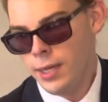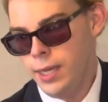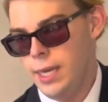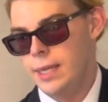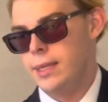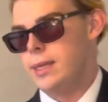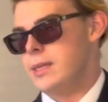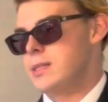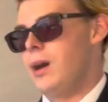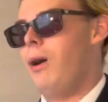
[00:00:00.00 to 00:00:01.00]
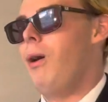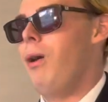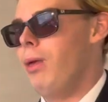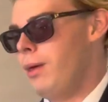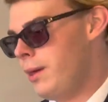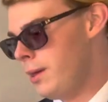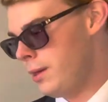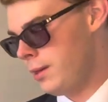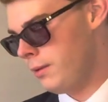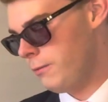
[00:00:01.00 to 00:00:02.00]
it is all
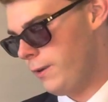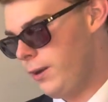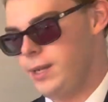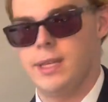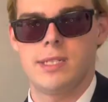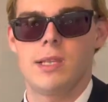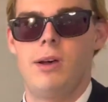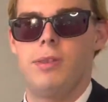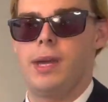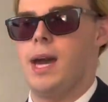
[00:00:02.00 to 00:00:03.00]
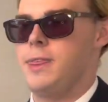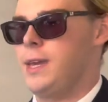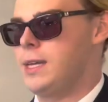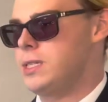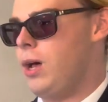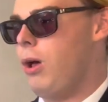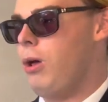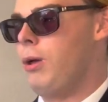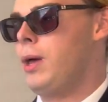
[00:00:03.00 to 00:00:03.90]
very nice clothing. I think it's all